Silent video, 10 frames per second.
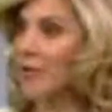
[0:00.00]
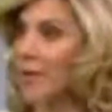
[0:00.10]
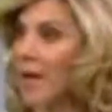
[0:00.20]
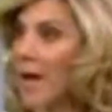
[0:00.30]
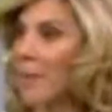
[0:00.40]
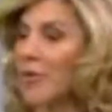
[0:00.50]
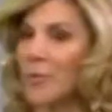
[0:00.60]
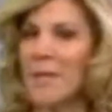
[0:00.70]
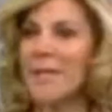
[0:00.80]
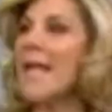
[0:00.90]

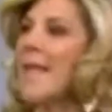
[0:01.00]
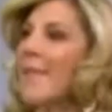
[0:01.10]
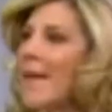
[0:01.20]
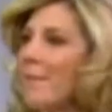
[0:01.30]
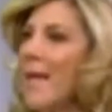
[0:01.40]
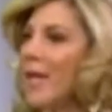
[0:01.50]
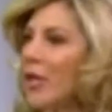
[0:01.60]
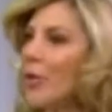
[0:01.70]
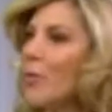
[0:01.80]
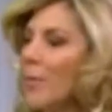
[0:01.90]
accomplishments that make
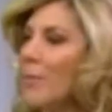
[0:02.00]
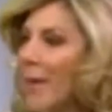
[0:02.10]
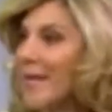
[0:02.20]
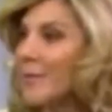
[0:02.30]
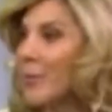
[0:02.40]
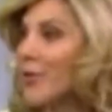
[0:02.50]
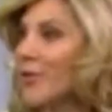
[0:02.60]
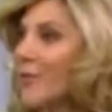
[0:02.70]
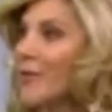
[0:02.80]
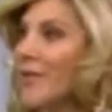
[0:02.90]
you the best
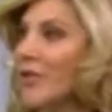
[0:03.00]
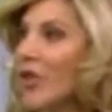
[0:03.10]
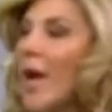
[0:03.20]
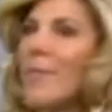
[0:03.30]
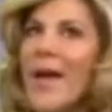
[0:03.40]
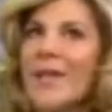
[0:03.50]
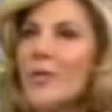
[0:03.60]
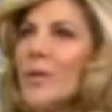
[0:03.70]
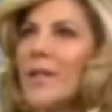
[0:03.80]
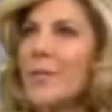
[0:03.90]
person for this job.
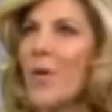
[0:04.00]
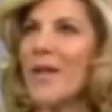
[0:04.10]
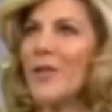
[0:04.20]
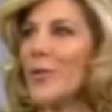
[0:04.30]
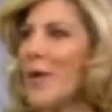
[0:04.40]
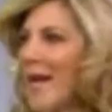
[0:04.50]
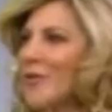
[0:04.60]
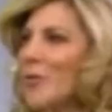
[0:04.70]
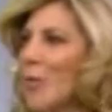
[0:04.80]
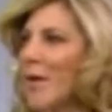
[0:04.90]
That's really what your
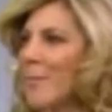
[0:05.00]
answers want to